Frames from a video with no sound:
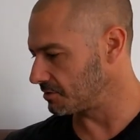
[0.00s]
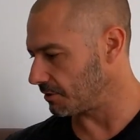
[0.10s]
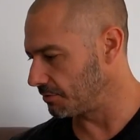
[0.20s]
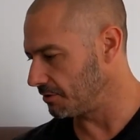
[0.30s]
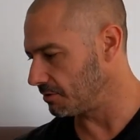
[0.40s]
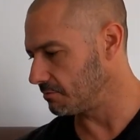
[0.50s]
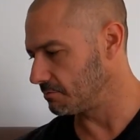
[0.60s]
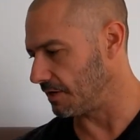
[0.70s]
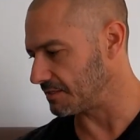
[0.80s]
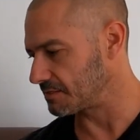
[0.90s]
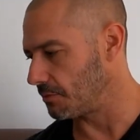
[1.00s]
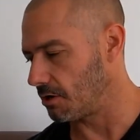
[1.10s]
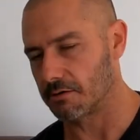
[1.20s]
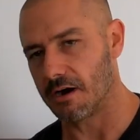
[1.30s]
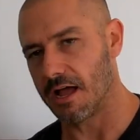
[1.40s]
I'll put my
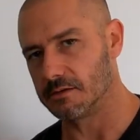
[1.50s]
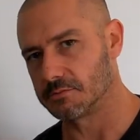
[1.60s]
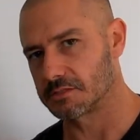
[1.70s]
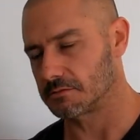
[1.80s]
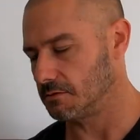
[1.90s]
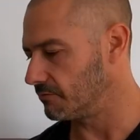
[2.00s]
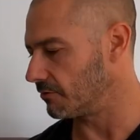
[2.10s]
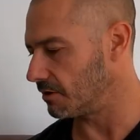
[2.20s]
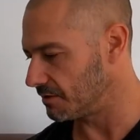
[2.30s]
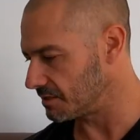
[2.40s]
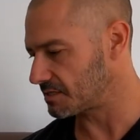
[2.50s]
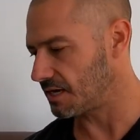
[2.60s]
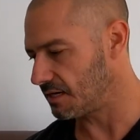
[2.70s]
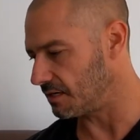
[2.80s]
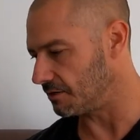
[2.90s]
smaller items over on this
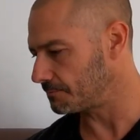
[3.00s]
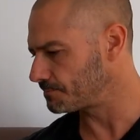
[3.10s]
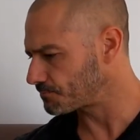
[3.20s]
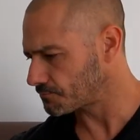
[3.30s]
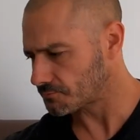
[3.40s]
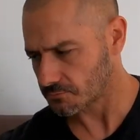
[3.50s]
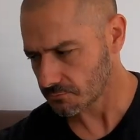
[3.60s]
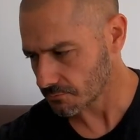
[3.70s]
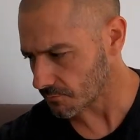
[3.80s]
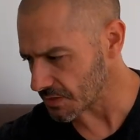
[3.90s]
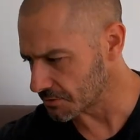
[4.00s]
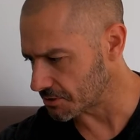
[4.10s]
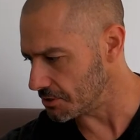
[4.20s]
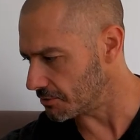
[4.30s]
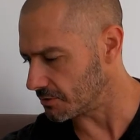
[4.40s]
side here, so
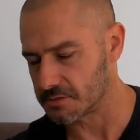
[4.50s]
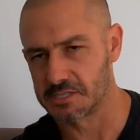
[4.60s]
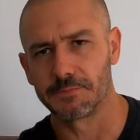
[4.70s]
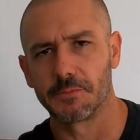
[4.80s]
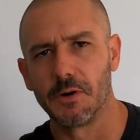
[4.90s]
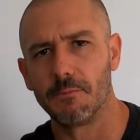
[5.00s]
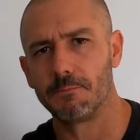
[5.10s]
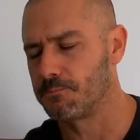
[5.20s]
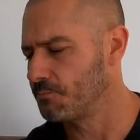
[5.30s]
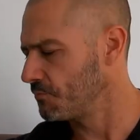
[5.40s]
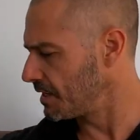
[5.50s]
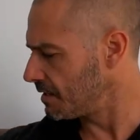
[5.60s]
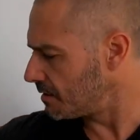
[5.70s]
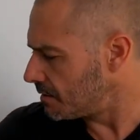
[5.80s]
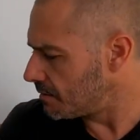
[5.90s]
you can zip them up,
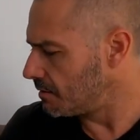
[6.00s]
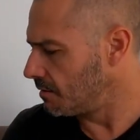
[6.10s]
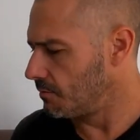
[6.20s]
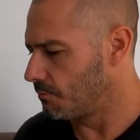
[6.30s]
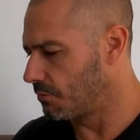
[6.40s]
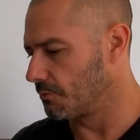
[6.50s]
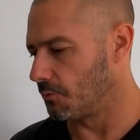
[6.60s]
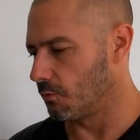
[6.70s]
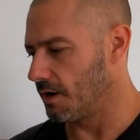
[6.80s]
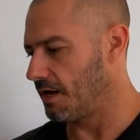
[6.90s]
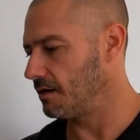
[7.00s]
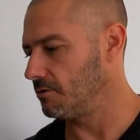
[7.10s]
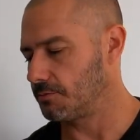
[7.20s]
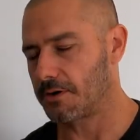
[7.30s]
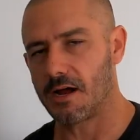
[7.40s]
put them away,
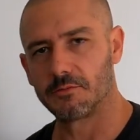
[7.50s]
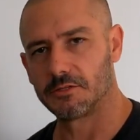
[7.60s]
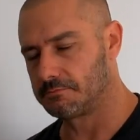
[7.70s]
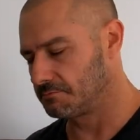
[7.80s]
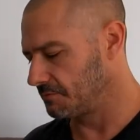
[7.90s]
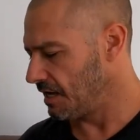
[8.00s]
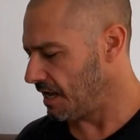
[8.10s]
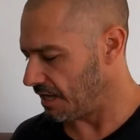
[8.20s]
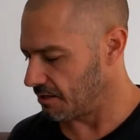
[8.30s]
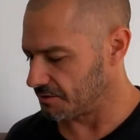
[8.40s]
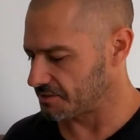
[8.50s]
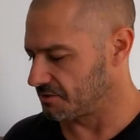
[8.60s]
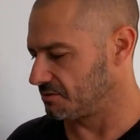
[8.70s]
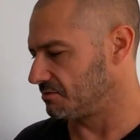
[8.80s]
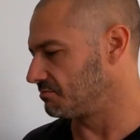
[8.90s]
no problem. And
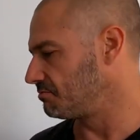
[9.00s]
also,